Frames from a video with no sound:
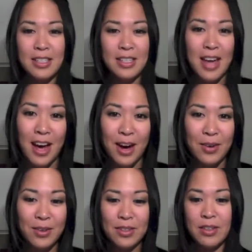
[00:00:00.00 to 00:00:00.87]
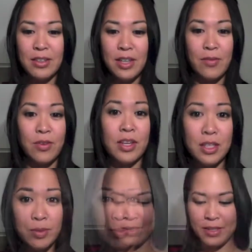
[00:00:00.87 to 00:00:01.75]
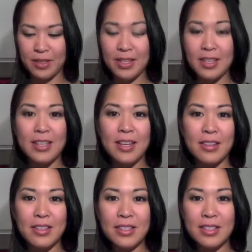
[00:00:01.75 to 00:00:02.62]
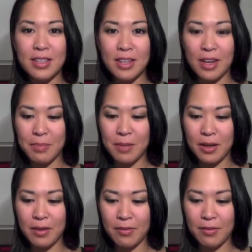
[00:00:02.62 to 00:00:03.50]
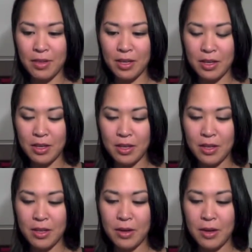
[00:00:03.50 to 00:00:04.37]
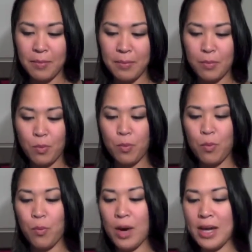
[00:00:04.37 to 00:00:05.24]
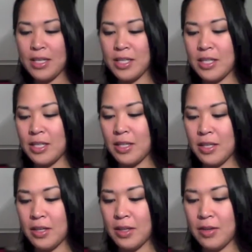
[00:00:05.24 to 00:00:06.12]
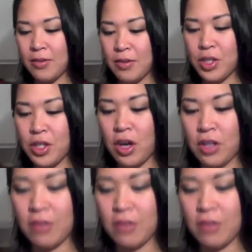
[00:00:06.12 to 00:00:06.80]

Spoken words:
Now, time for the next one. Now this is a cup of the white chocolate